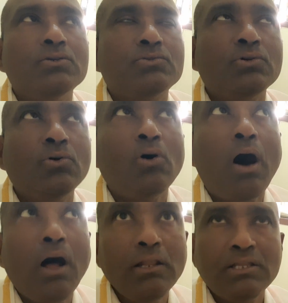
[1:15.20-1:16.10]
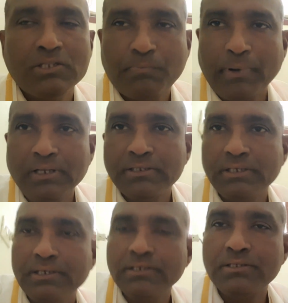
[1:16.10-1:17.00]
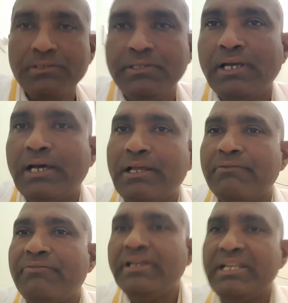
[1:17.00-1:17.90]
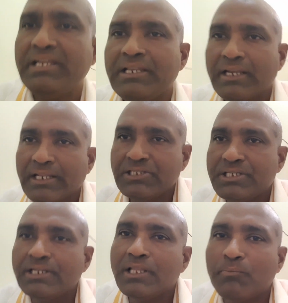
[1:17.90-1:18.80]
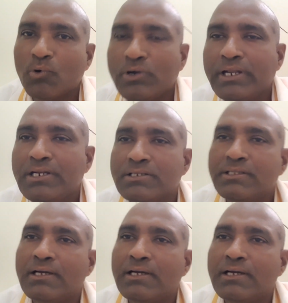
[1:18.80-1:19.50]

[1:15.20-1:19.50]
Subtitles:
So all these pulses, they are very rich in the proteins.